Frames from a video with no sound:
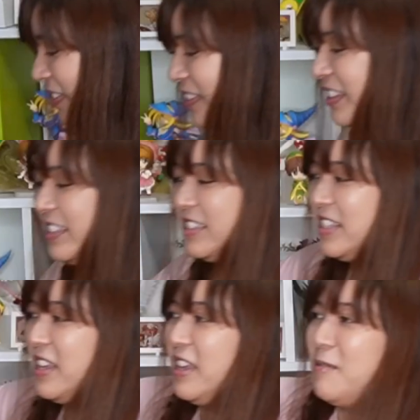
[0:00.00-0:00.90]

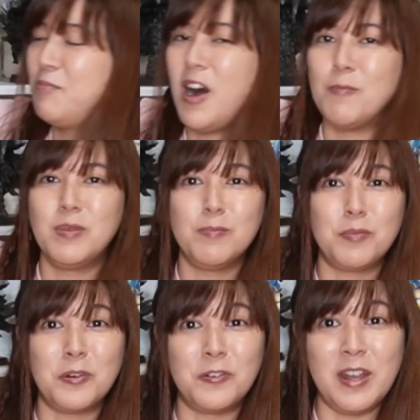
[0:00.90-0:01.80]
this Pop-Up
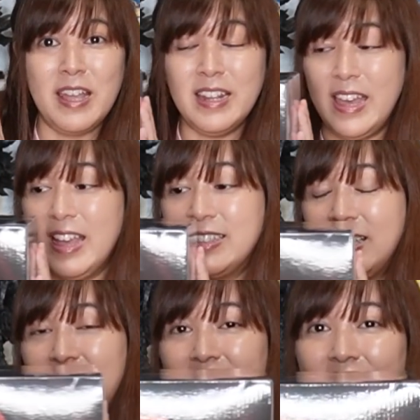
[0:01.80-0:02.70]
Parade
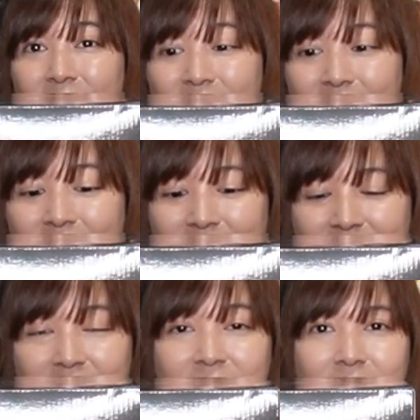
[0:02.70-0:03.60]
XL
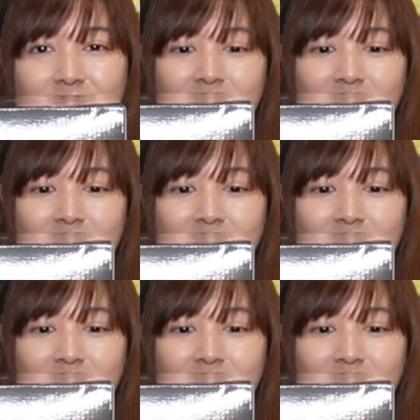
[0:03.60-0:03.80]
of